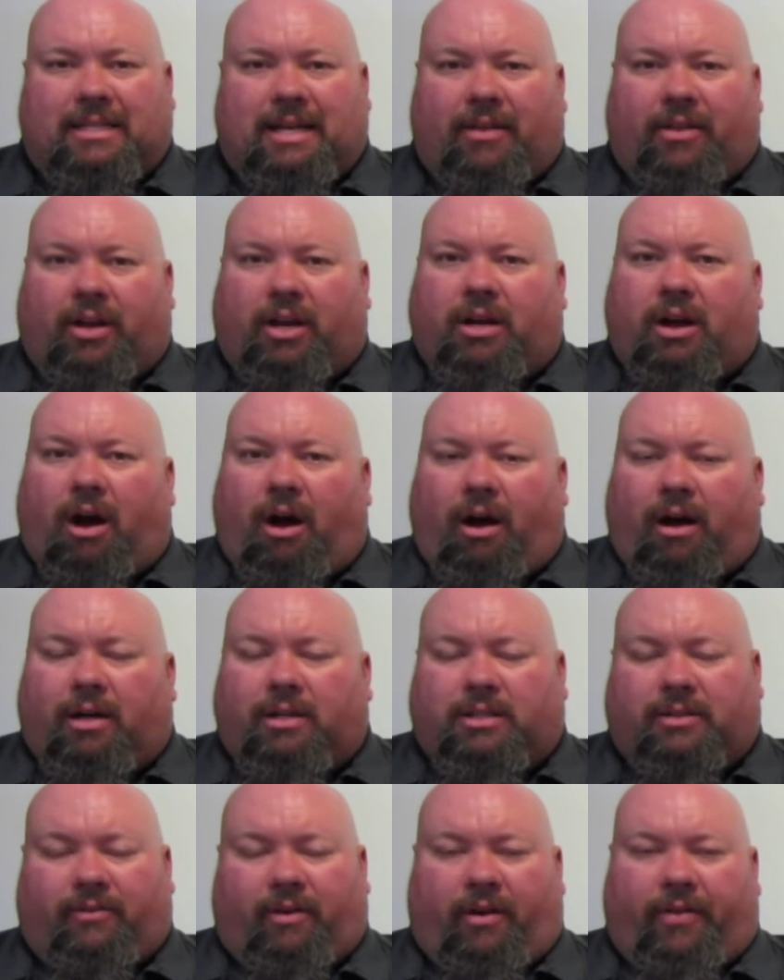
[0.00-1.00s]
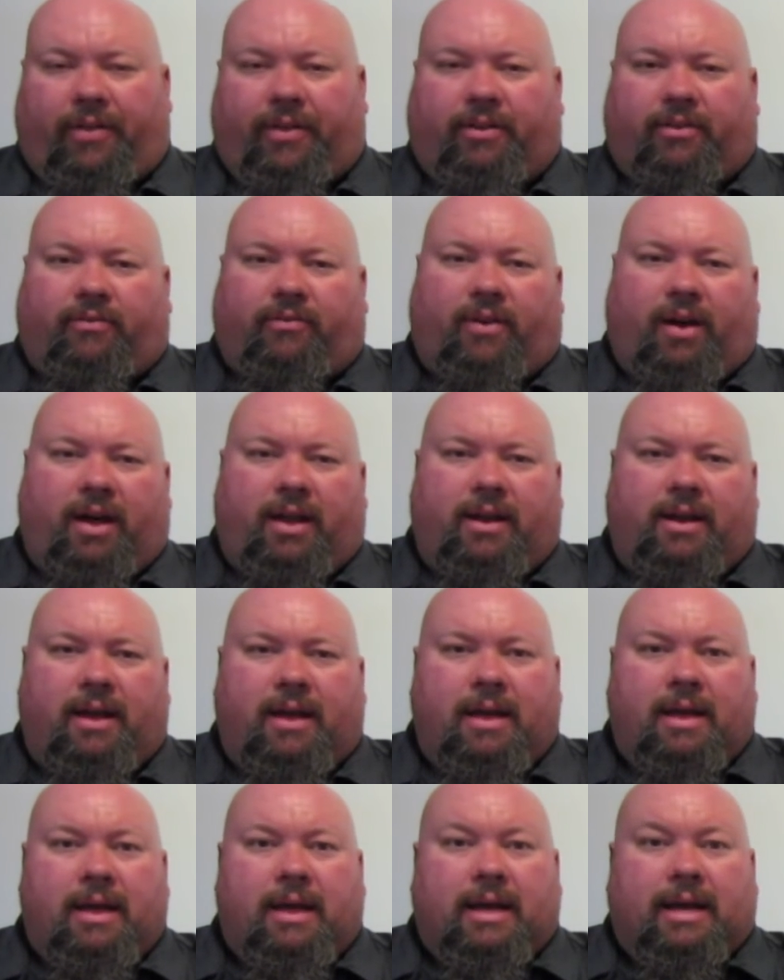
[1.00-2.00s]
Now, the cost of all this fun
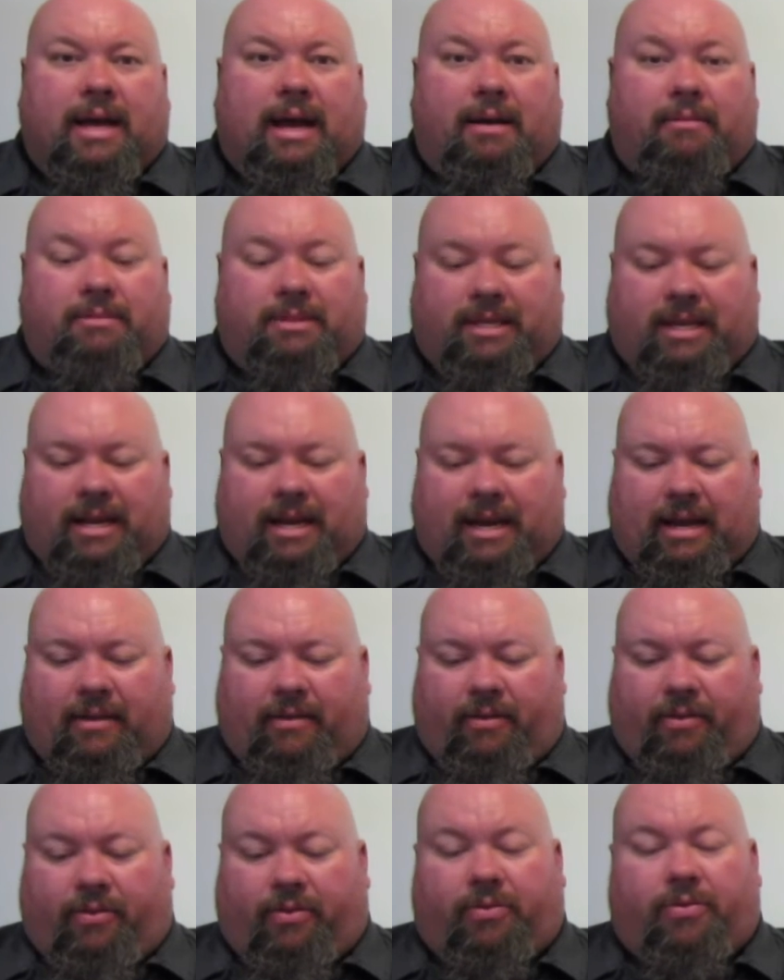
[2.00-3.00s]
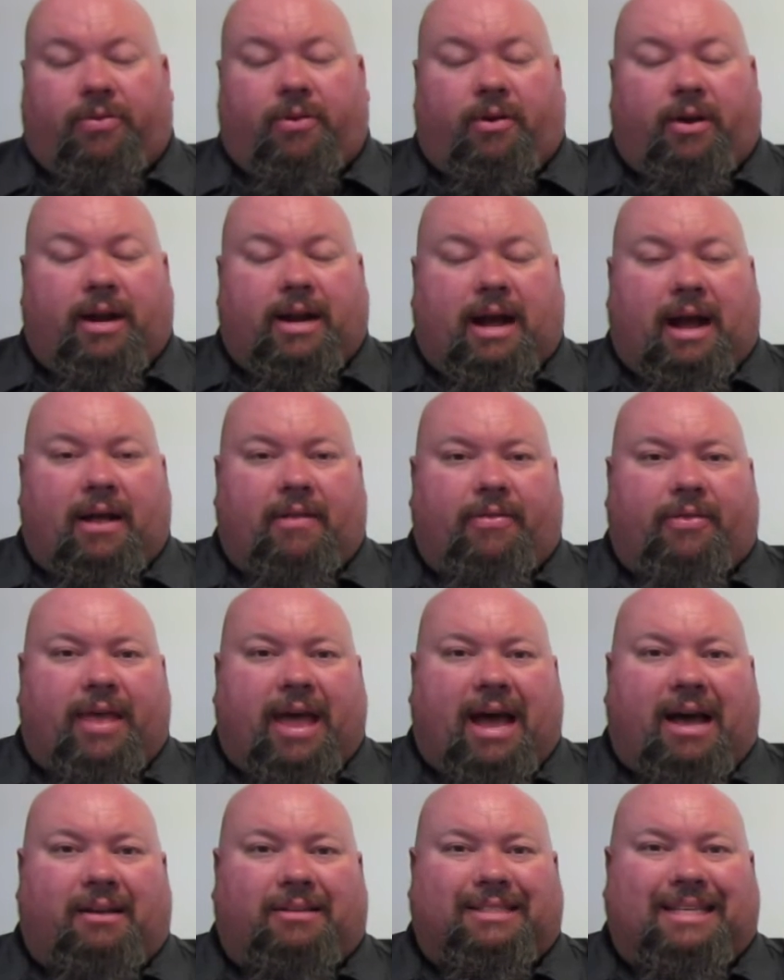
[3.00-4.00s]
comes in at thirty-nine
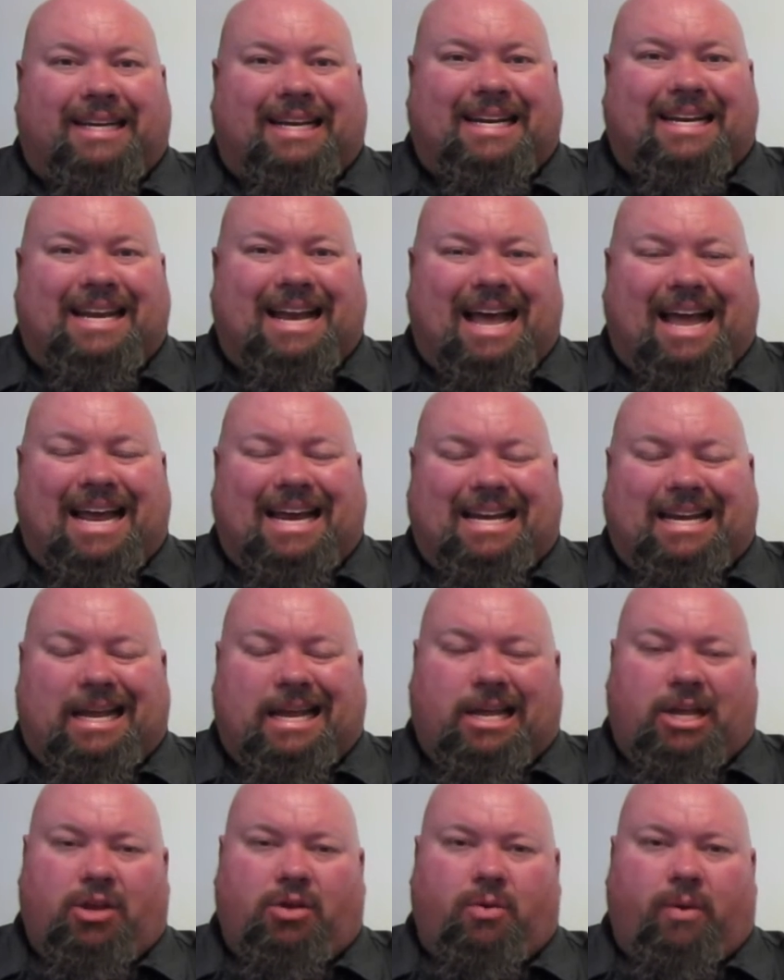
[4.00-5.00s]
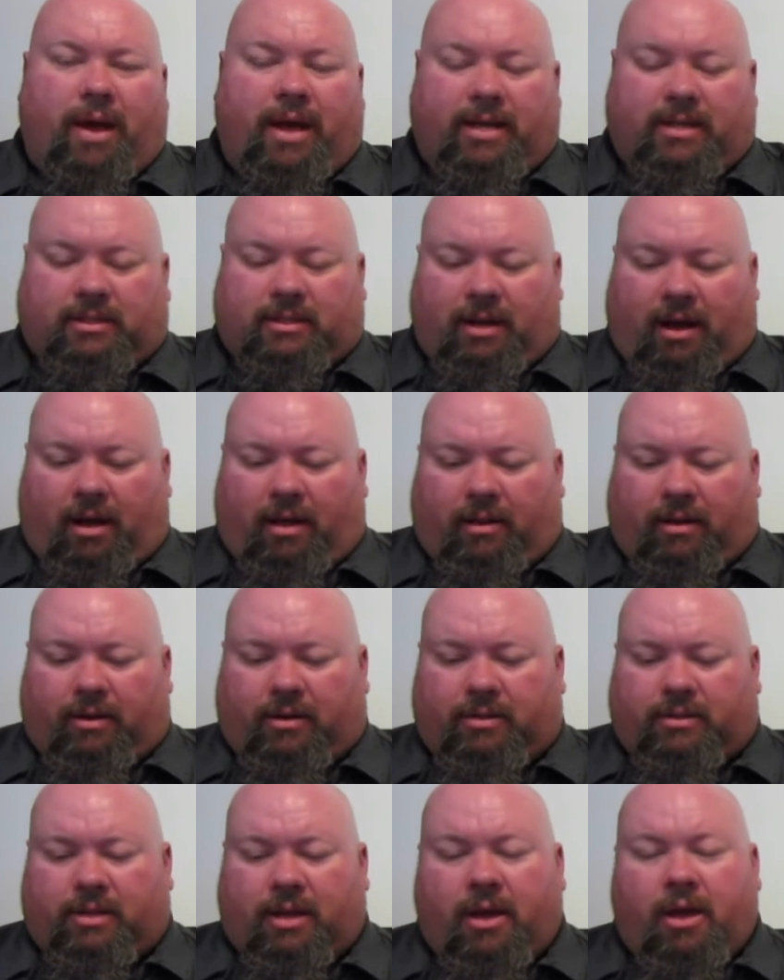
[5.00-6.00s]
thousand ninety U S
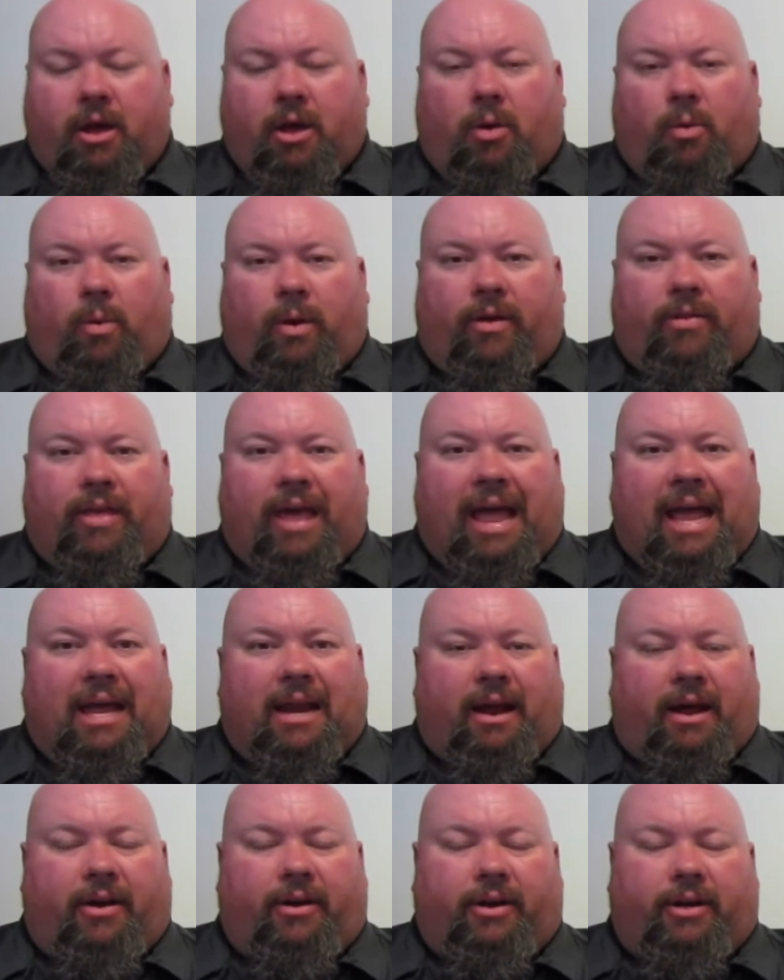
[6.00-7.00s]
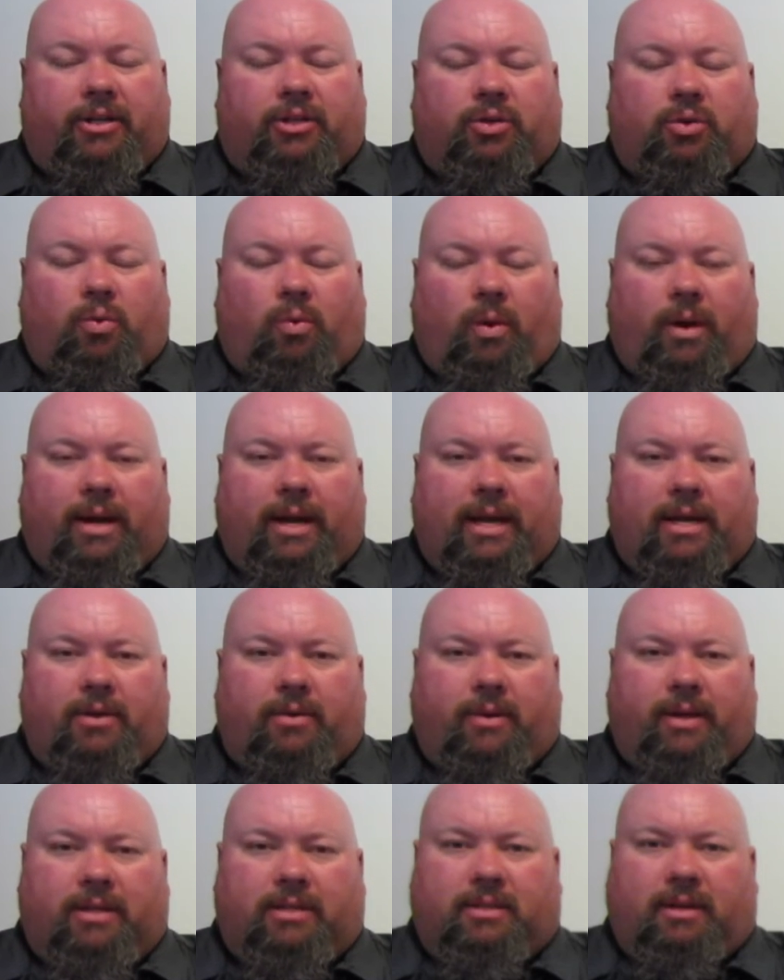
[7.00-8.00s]
dollars, with eight hundred twenty
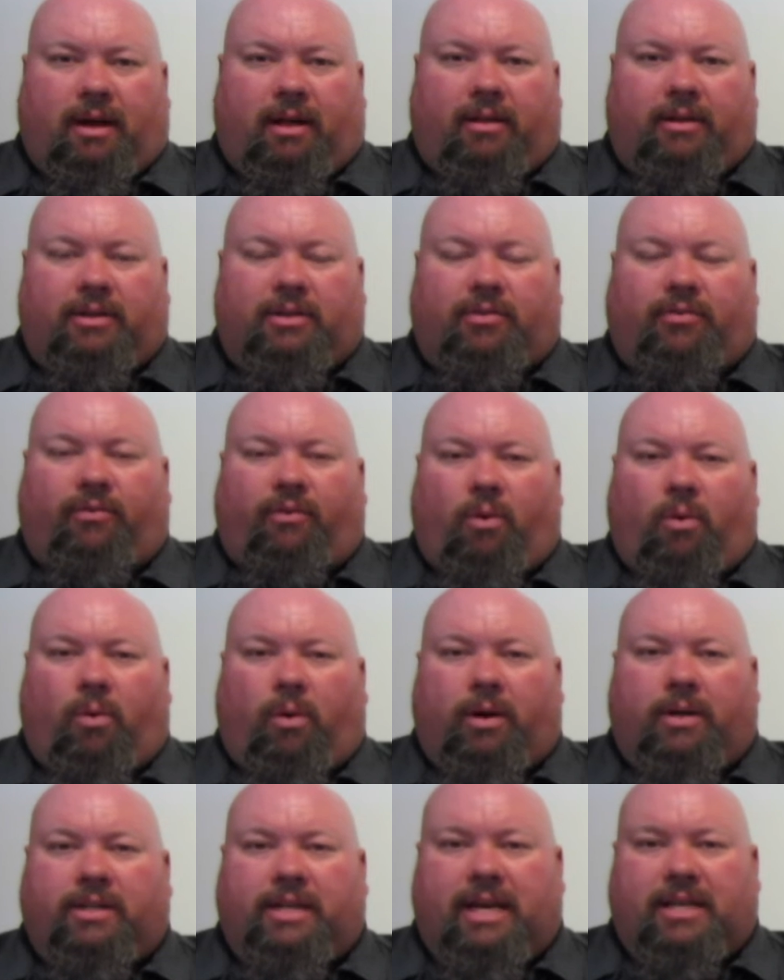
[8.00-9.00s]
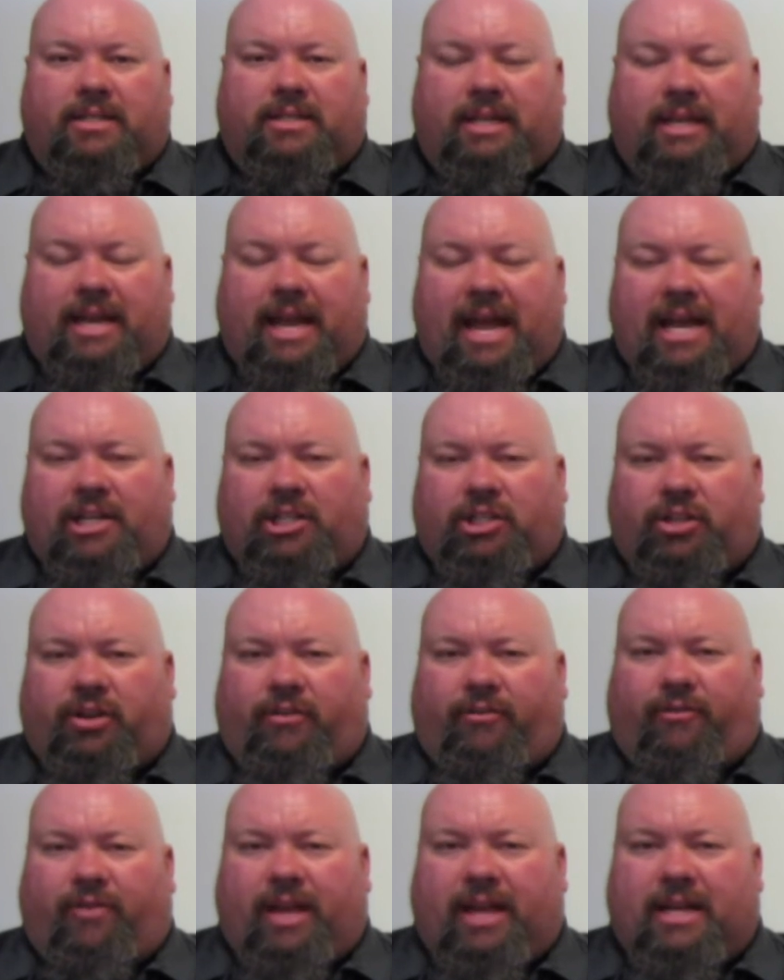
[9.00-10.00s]
U S dollars for
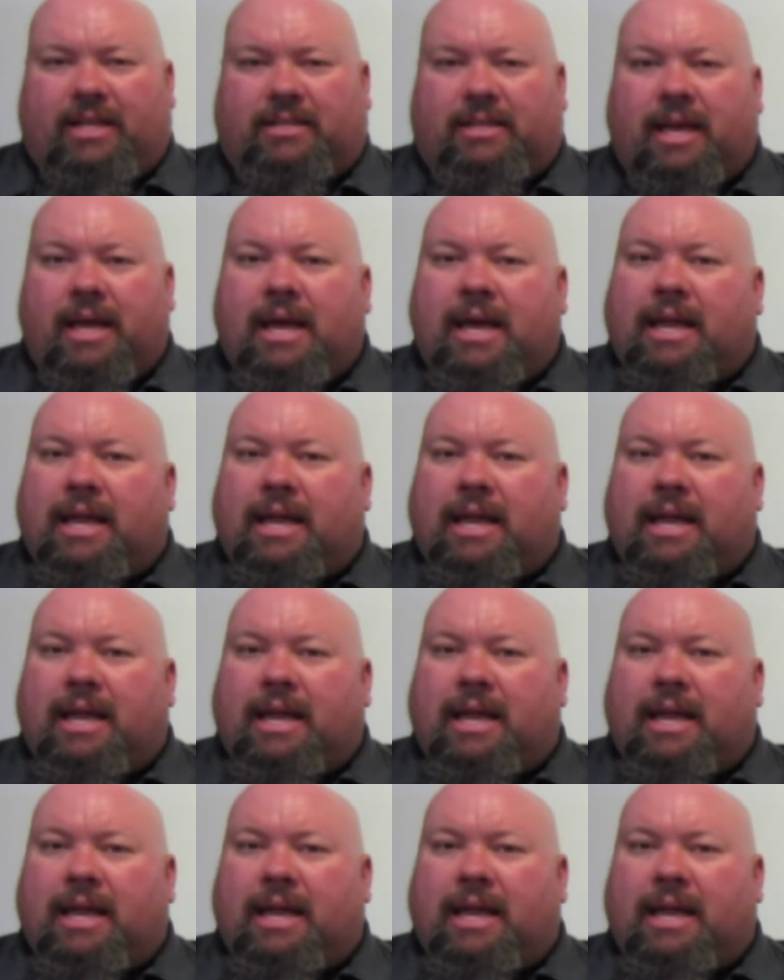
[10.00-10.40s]
destination fees.